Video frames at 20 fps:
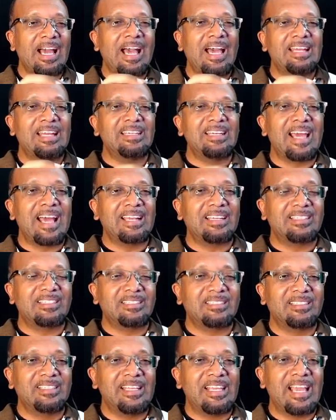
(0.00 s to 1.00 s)
and
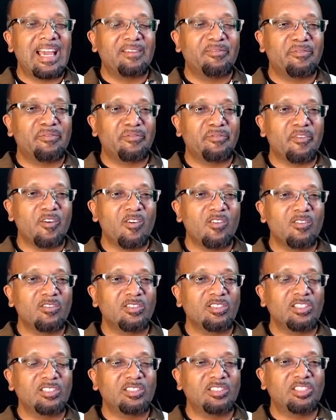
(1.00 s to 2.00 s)
that they had
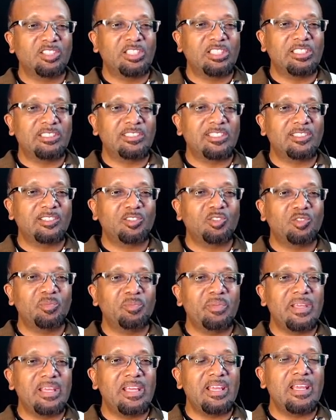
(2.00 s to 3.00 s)
found Jesus
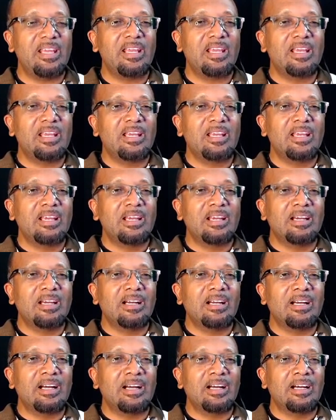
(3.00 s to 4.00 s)
to be
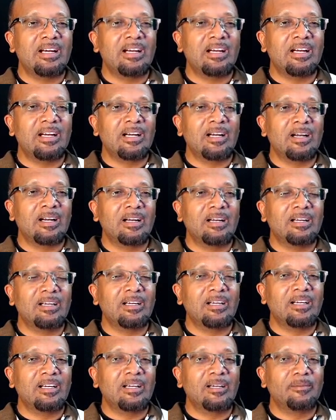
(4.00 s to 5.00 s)
uh,
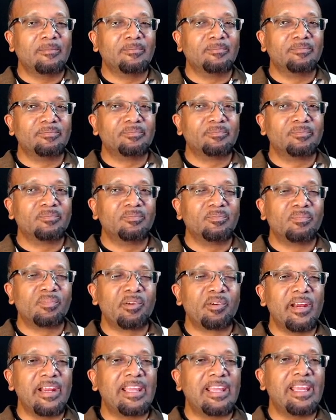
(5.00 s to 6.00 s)
um,
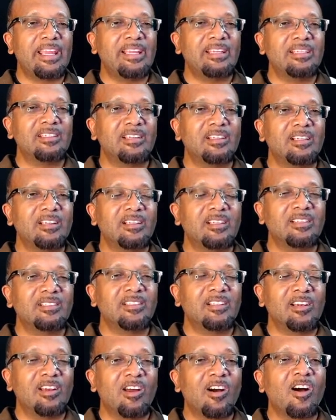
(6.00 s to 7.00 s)
breaking the,
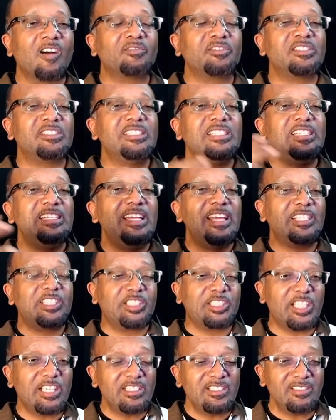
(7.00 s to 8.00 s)
the law of
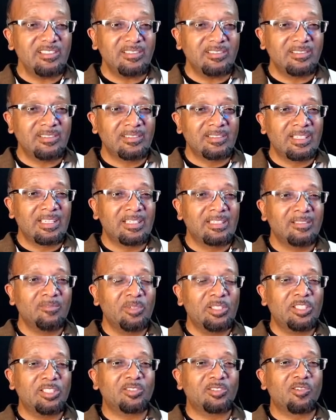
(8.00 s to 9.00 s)
sedition,
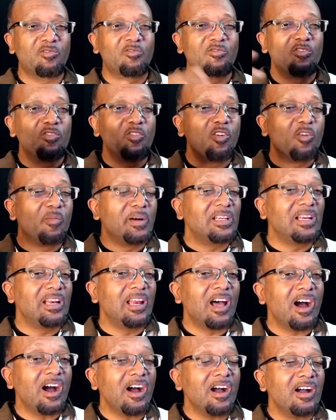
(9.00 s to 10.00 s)
which is a Roman
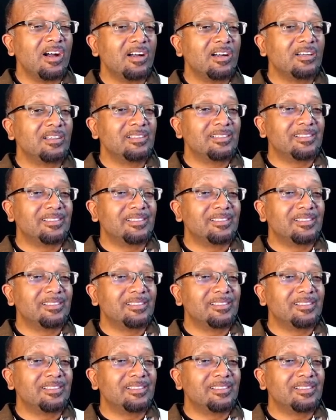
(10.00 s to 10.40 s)
law,